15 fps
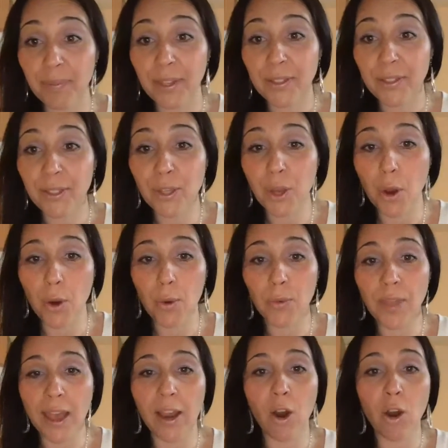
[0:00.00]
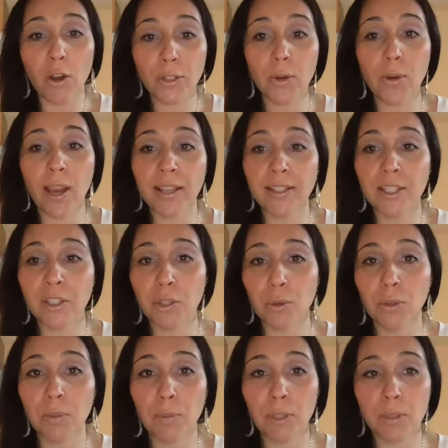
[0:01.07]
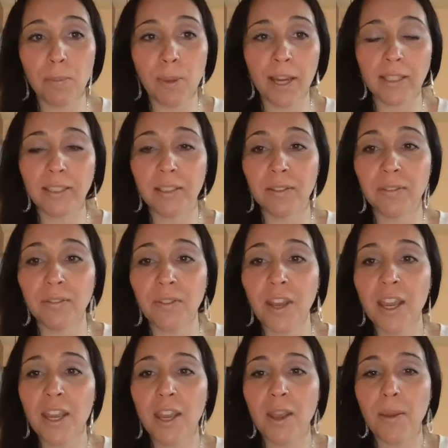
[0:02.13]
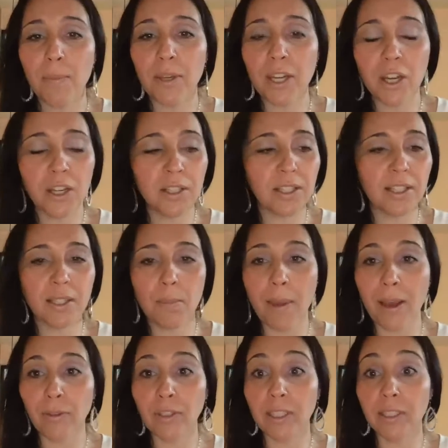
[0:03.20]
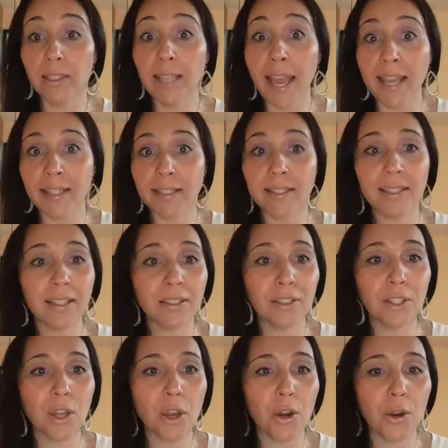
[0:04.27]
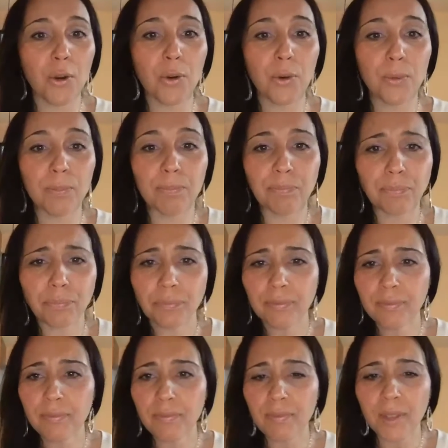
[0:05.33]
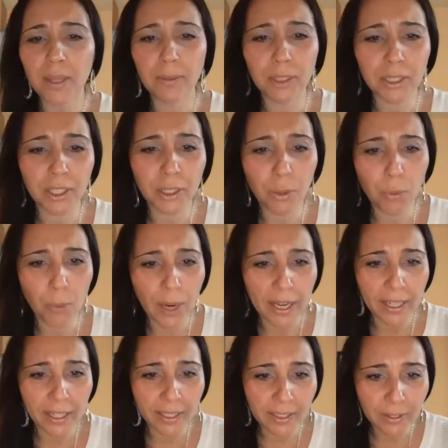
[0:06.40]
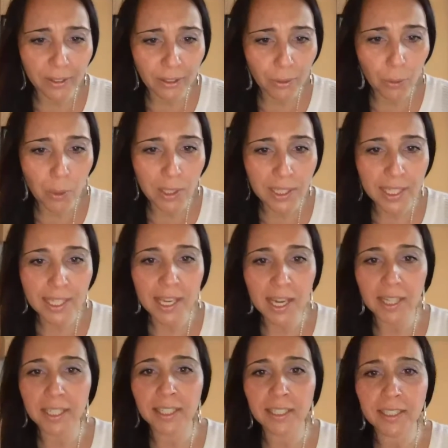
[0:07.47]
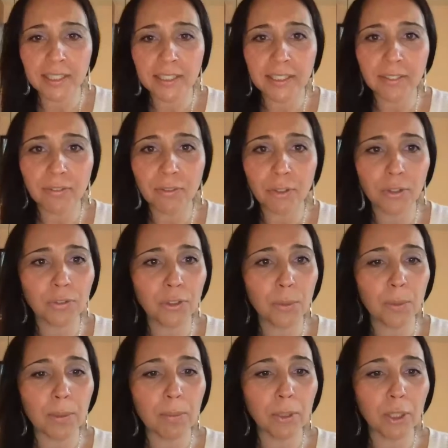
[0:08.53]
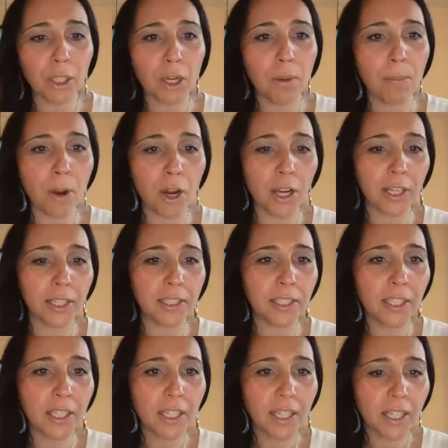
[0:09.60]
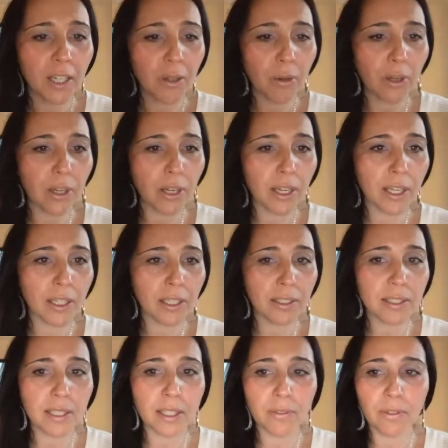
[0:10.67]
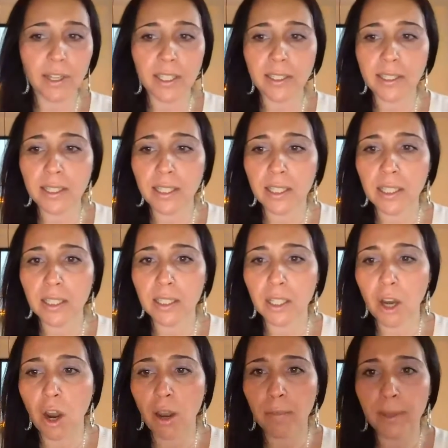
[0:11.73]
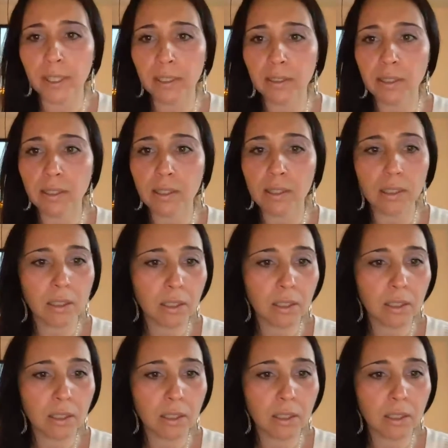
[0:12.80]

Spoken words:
So that also has to do with perspective because it's about the lens. So I'm just going to wait 1 second for a few people to come on and see if I can see these comments.